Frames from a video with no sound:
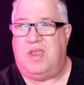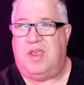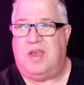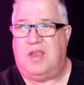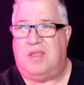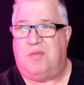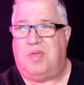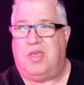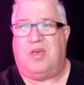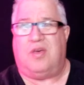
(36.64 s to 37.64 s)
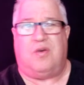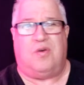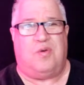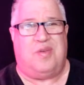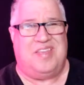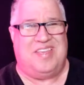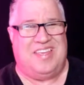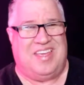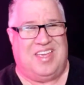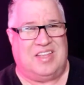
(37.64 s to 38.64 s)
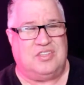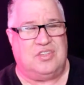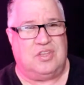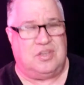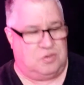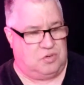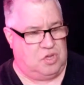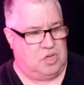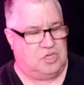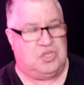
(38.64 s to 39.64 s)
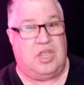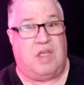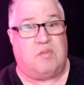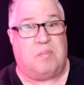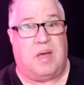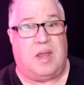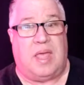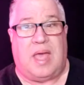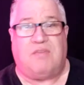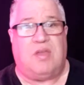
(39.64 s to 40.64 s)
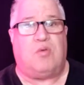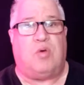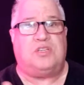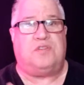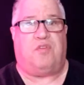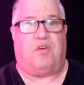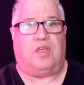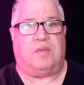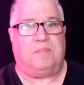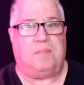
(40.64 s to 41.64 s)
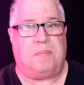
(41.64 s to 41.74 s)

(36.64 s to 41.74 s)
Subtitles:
here. There we go. It's good to see everybody. I've got a question for you.